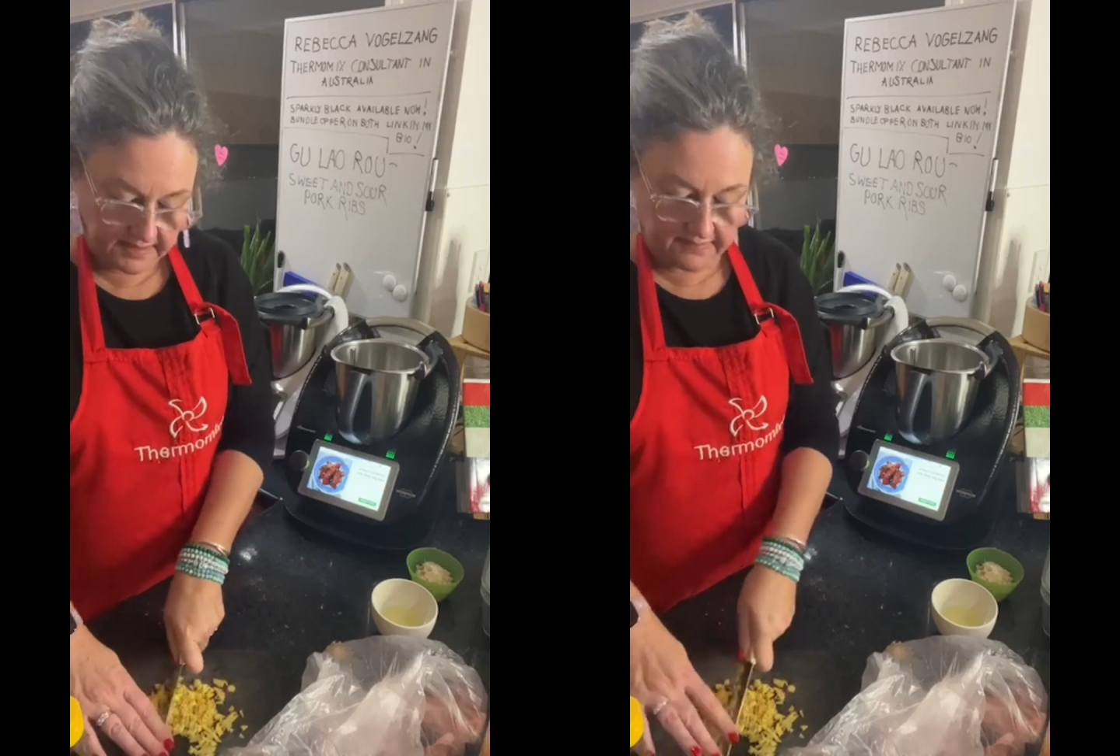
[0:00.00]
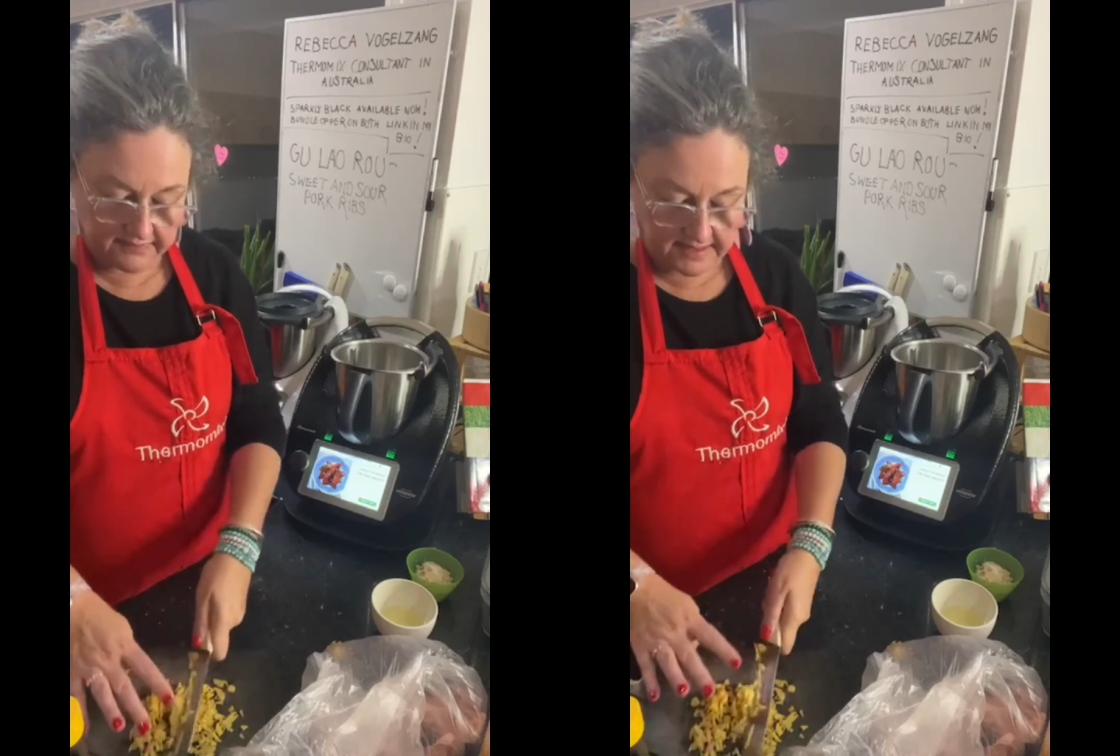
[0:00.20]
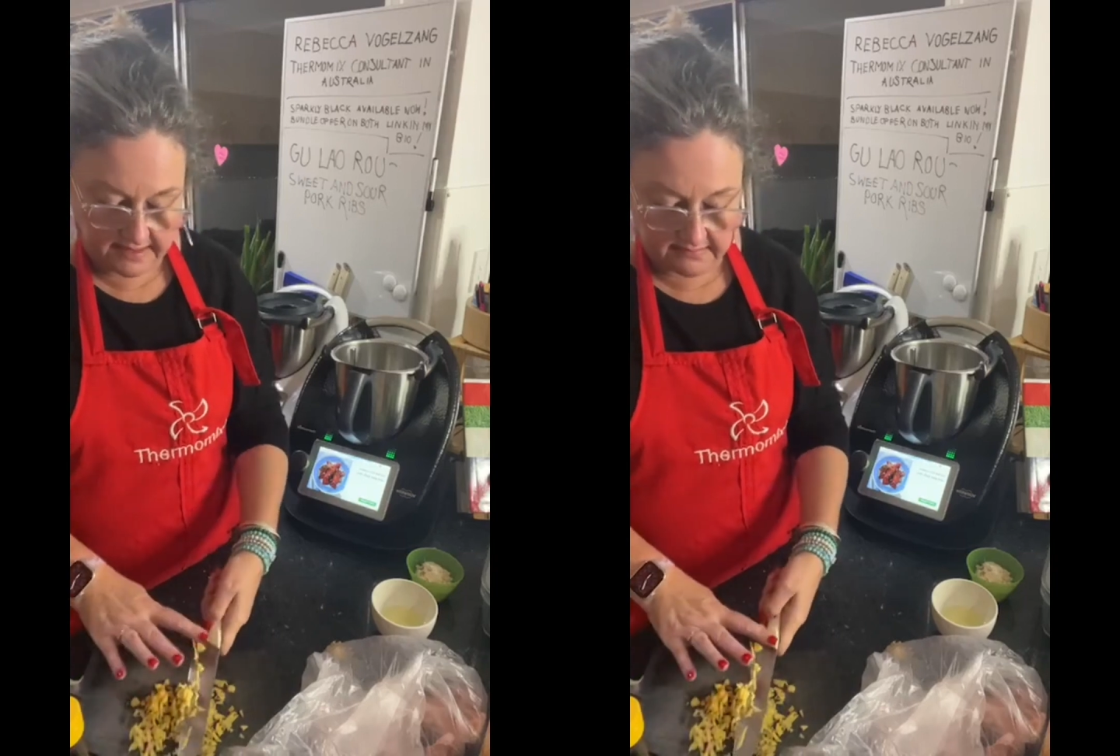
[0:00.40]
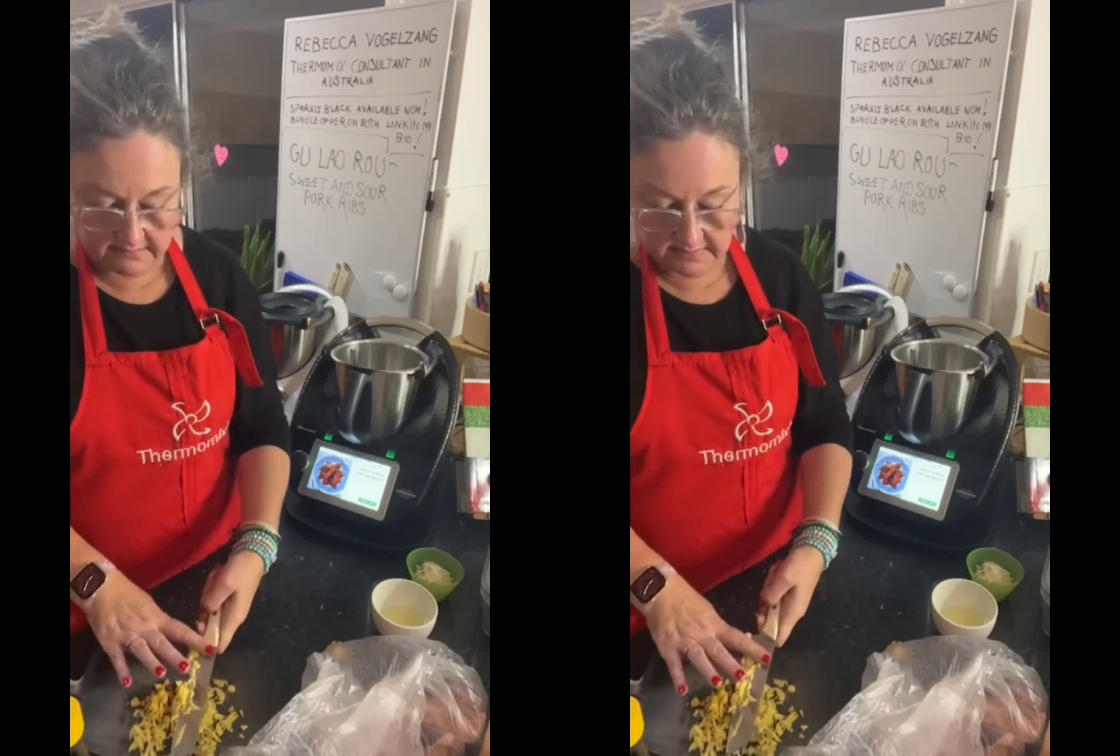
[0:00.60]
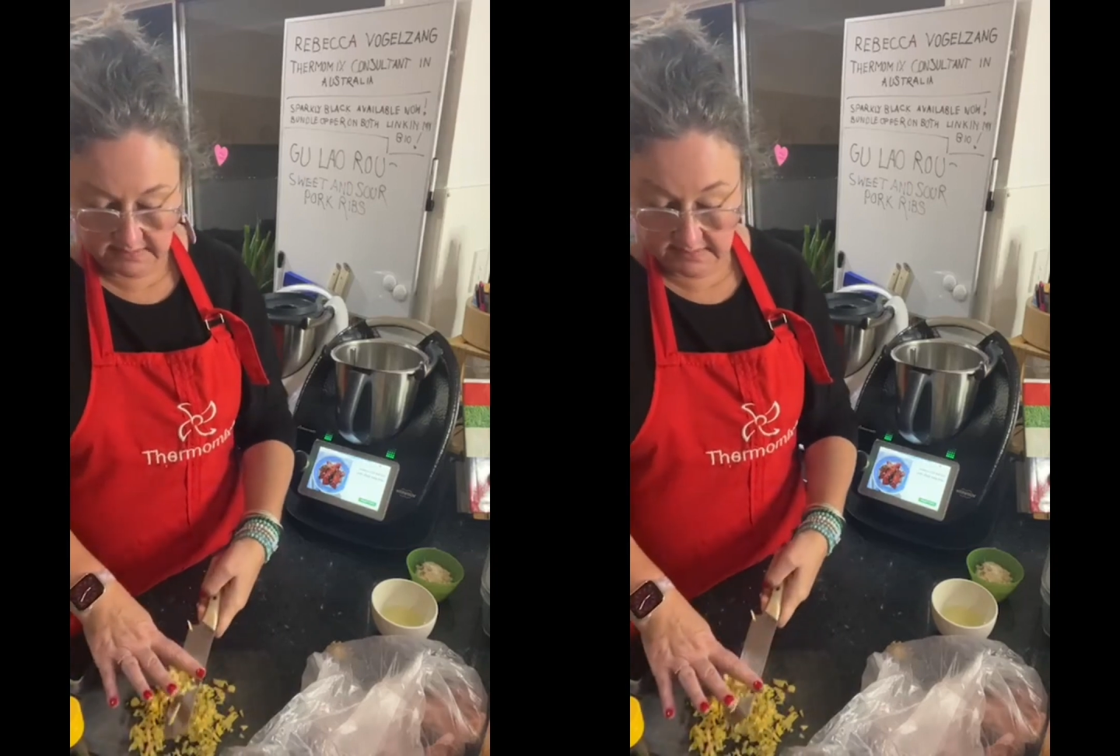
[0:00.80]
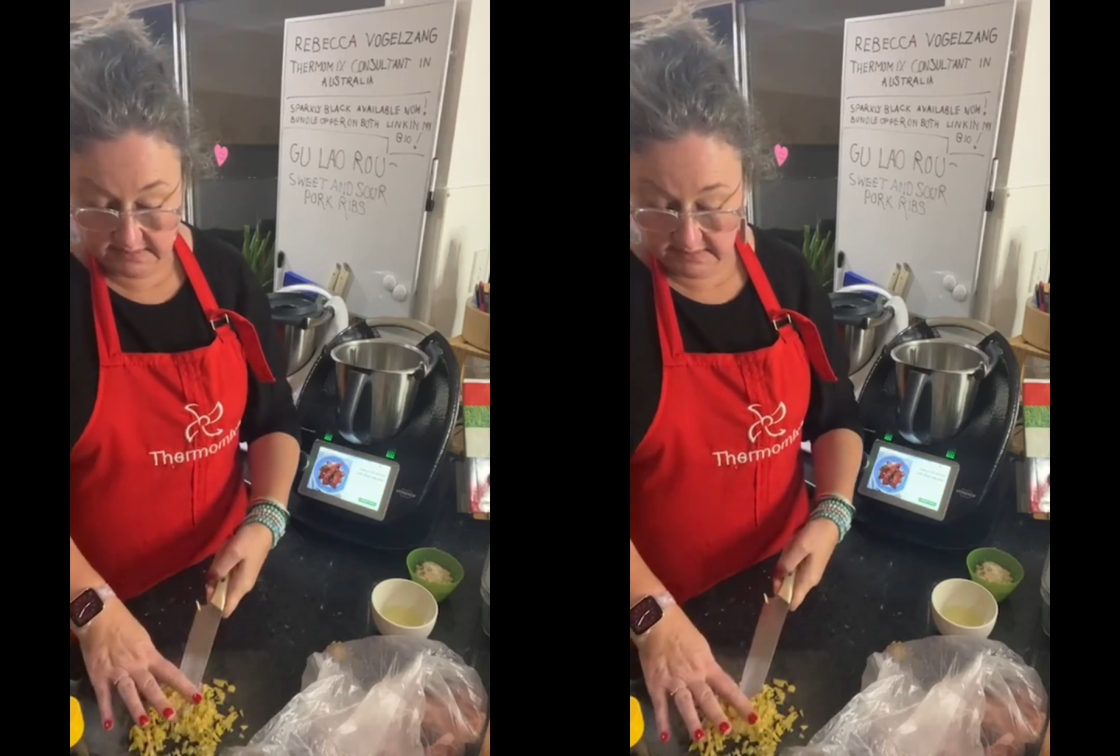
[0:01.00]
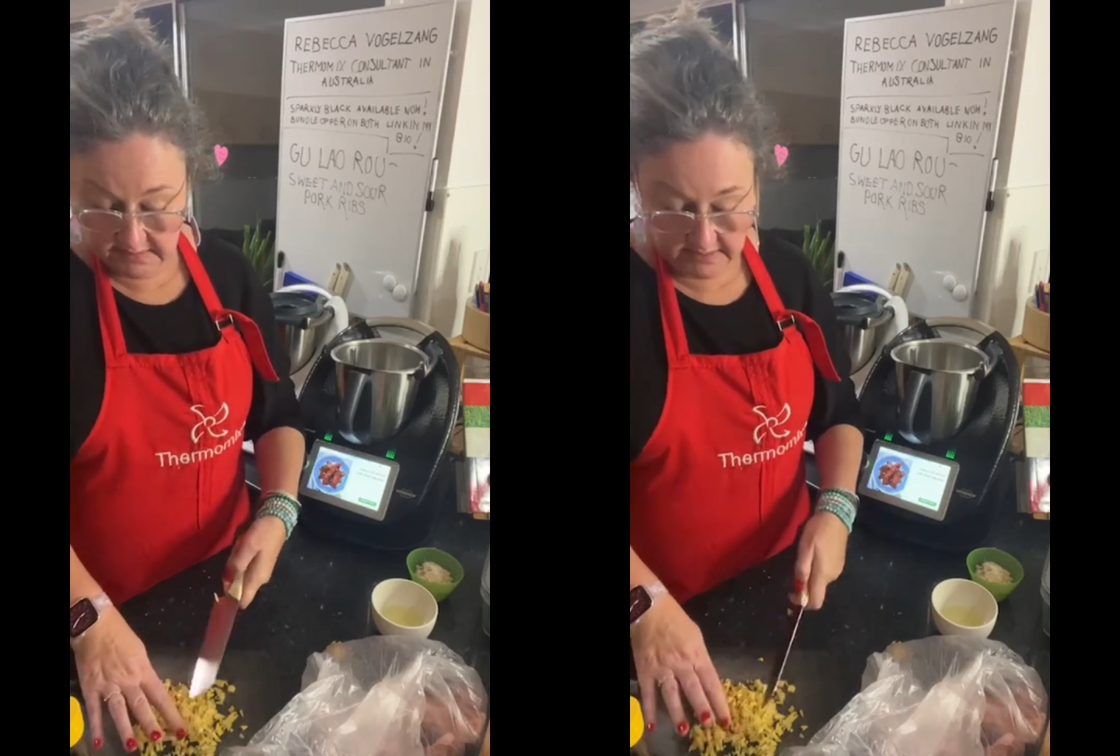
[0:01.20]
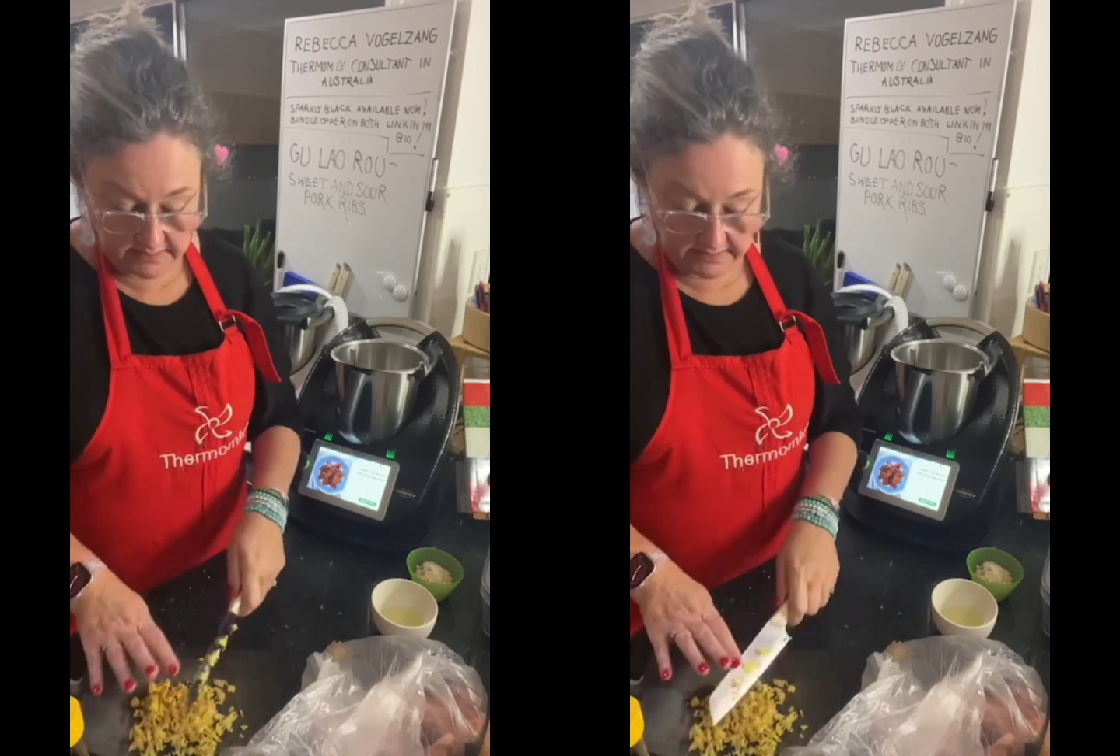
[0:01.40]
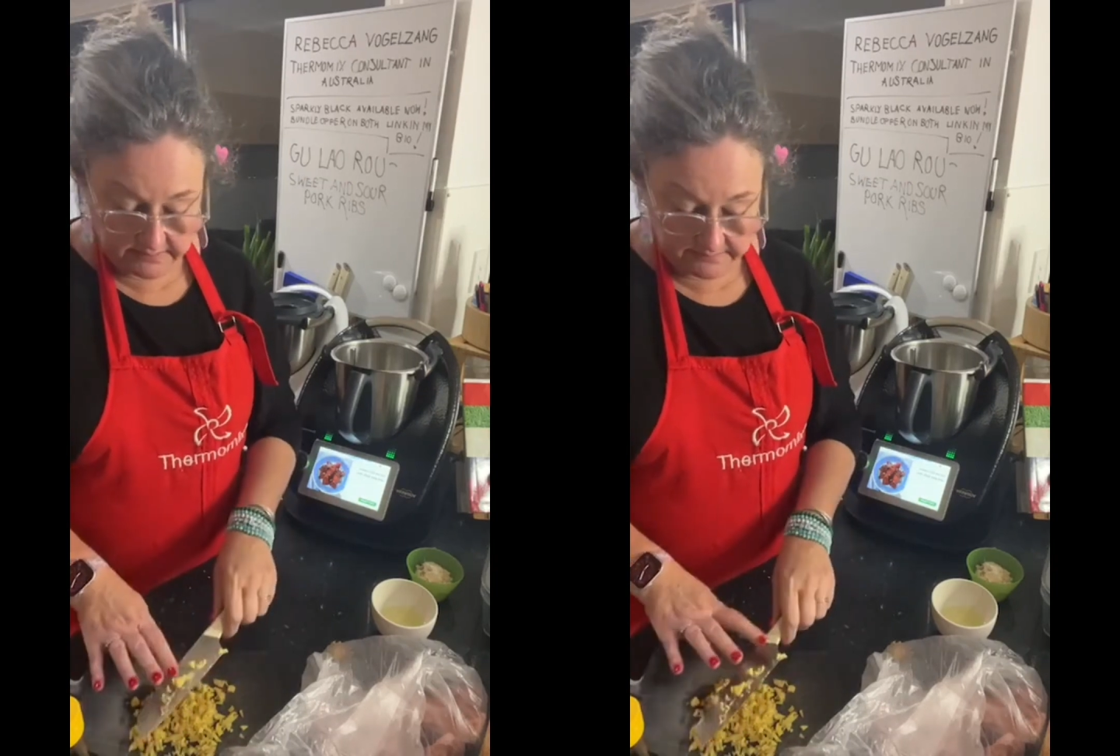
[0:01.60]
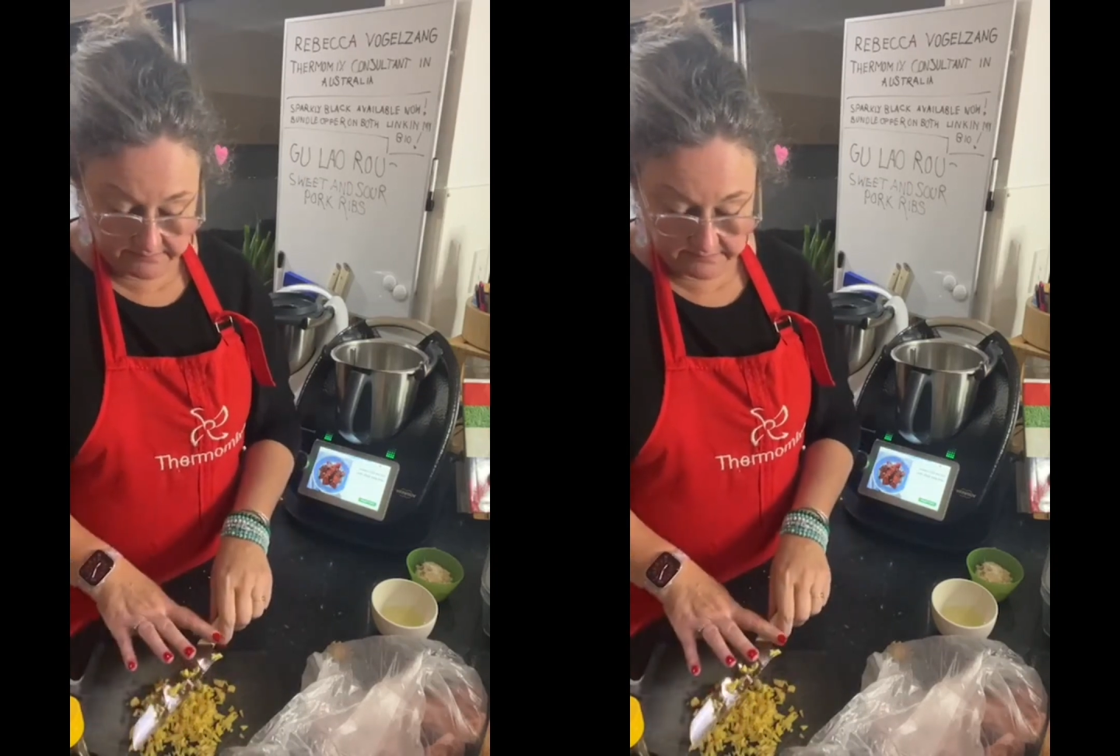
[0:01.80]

and then, you know,